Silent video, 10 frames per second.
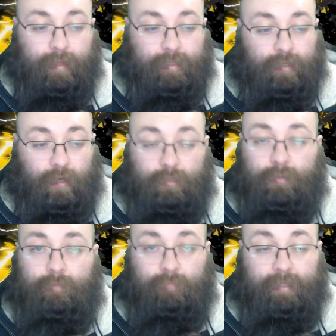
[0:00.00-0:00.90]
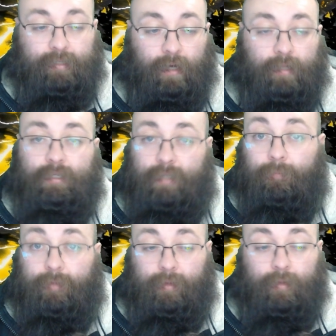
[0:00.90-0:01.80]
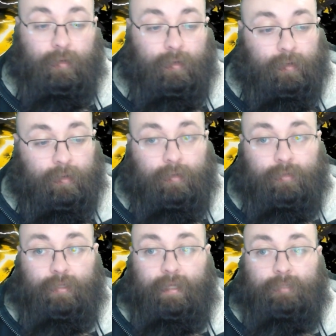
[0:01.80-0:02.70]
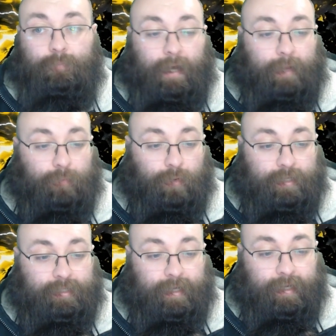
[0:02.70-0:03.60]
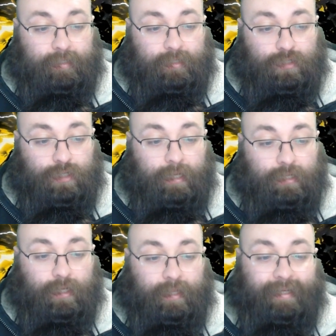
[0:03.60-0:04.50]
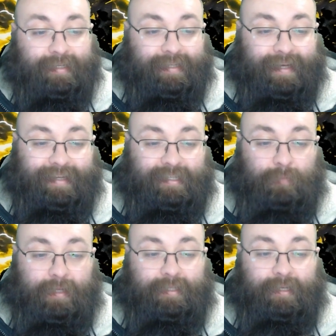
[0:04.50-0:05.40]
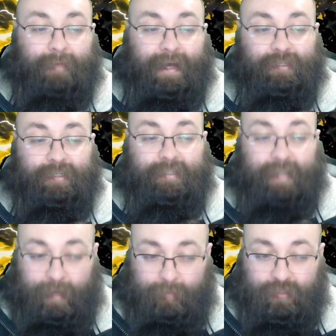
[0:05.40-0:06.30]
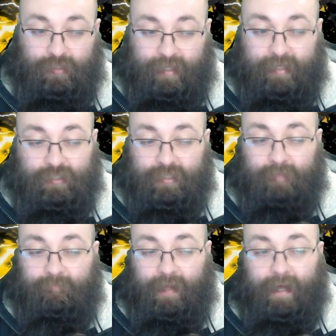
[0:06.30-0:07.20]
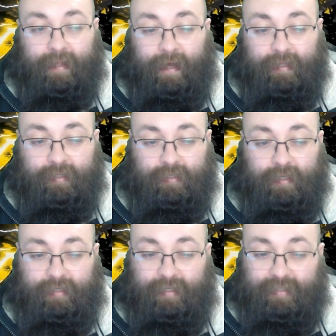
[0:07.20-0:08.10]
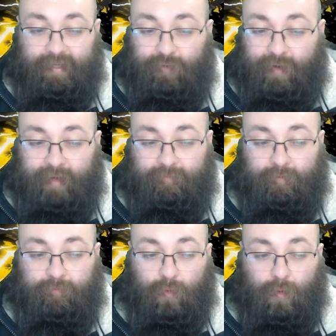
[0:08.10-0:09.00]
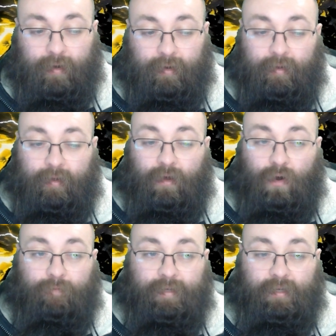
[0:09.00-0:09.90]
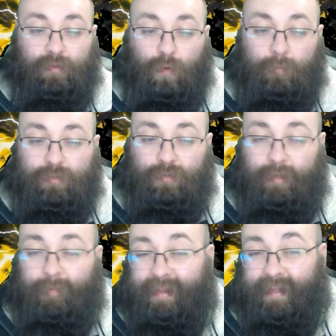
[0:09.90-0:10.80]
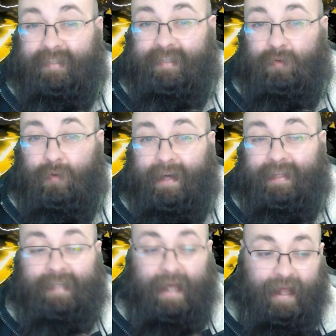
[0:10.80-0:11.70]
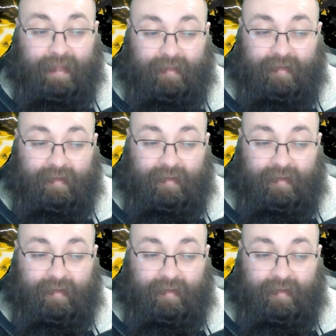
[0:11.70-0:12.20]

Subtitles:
this card's something. So this bad boy says change this attack speed to match its damage. That's just a flat Enhance. It's a 0 high for 4. Obviously Nomu's going to make this 0 high 10,